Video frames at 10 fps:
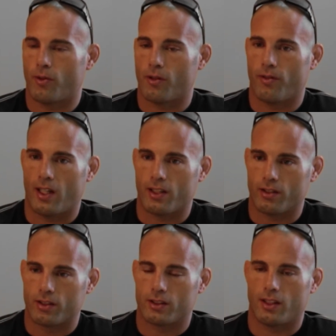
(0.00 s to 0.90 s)
our
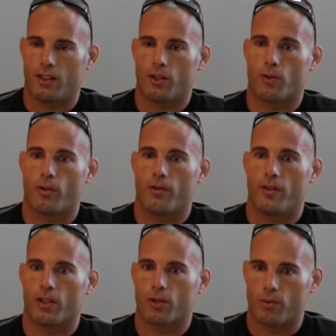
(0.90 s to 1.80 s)
fighters and the growth of
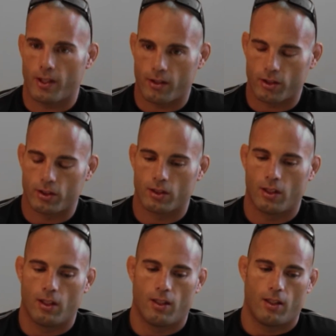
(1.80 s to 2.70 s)
their careers,
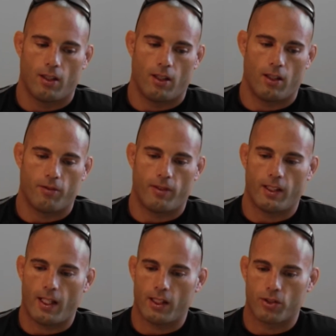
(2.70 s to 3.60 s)

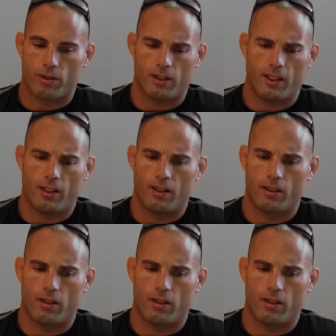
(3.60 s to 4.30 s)
financially,